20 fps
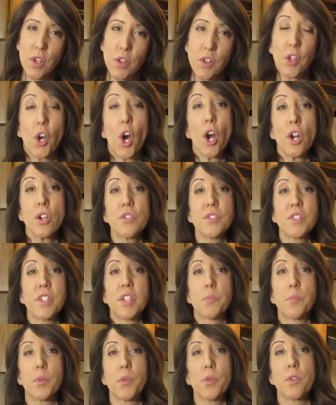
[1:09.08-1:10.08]
The Cardinals
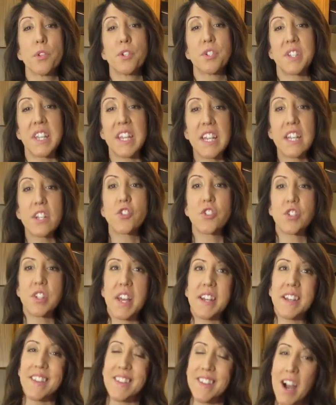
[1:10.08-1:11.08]
and the Brewers each
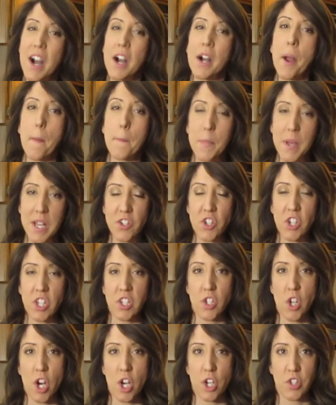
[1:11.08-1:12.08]
sent young pitching
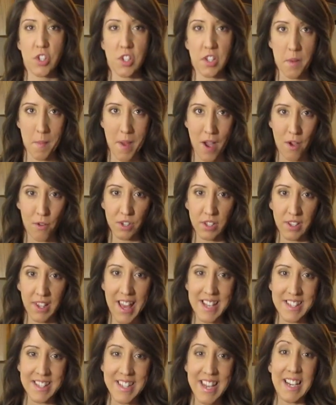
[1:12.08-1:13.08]
stars to the mound
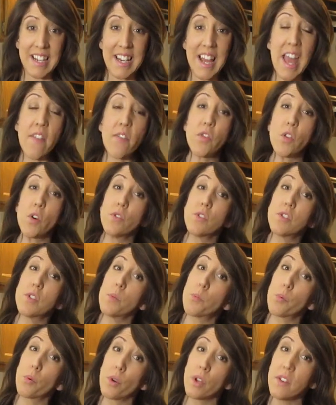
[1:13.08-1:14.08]
last night, and those
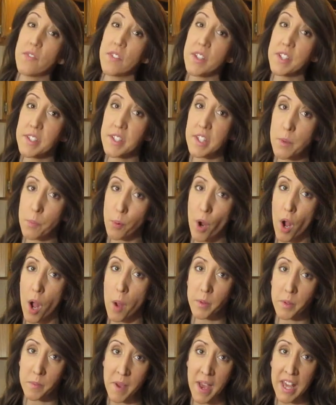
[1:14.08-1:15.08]
previously
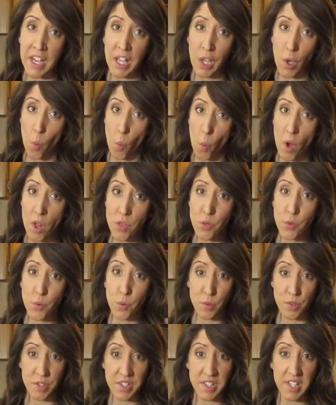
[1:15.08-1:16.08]
problematic 1
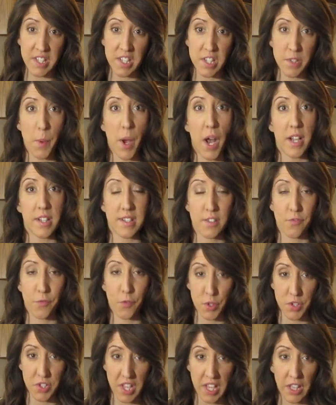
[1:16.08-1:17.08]
through 6 spots
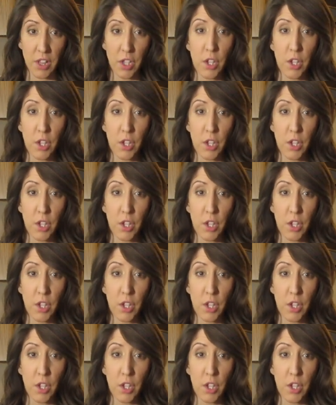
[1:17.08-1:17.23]
for St.